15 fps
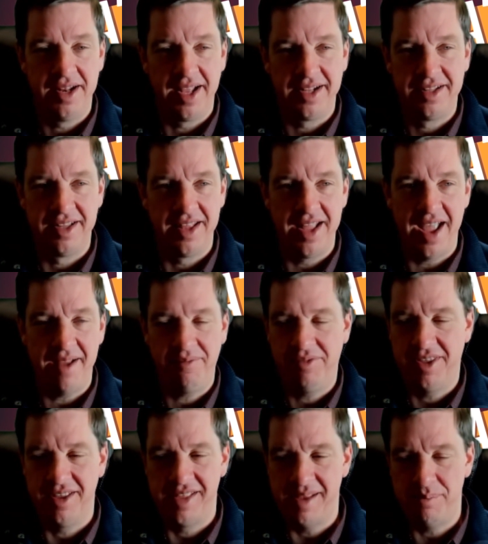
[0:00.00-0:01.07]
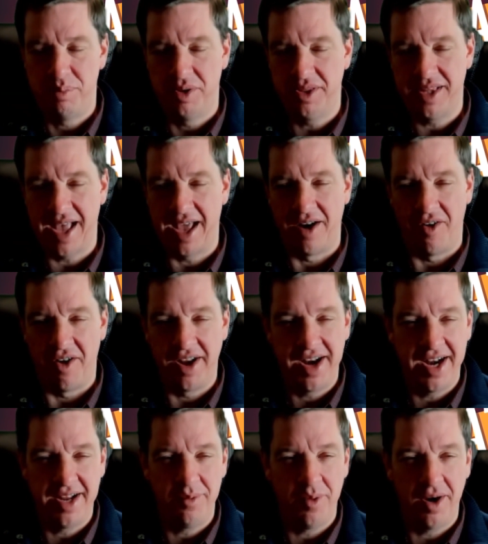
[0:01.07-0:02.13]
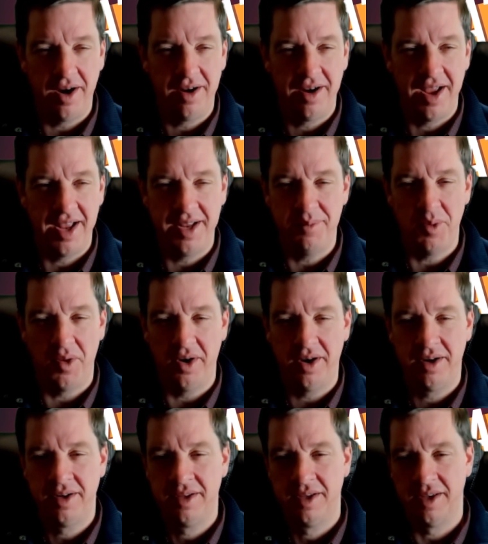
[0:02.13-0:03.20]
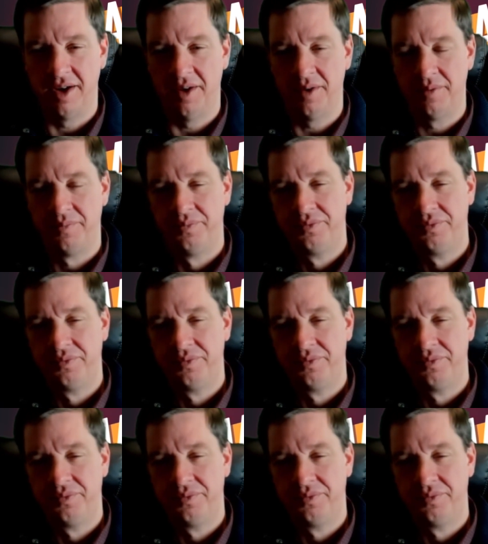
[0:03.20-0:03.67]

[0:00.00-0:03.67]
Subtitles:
Like, do they put that on anywhere anymore? You know?